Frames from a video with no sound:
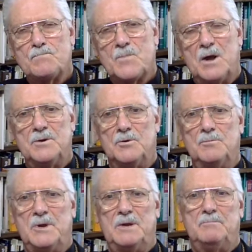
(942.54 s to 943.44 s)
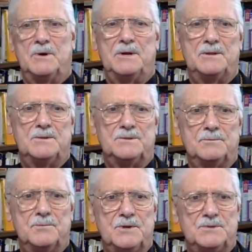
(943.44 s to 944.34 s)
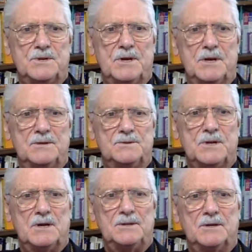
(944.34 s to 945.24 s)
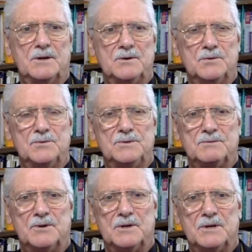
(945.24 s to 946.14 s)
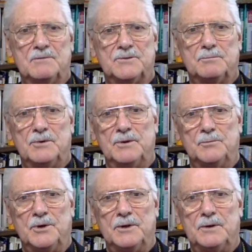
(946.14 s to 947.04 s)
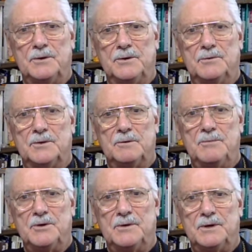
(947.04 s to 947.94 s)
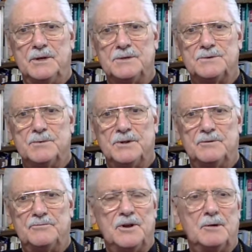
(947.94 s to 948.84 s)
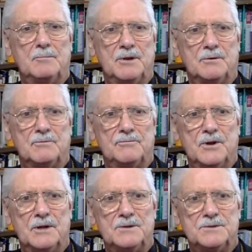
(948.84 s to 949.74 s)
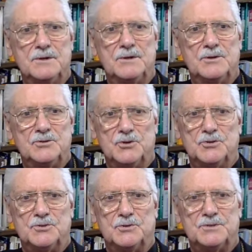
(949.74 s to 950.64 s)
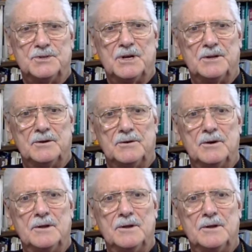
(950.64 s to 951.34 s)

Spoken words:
I don't mean by this that we stay inside the cocoons of our comfortable and well-known communities, whether family or friends, church or secular.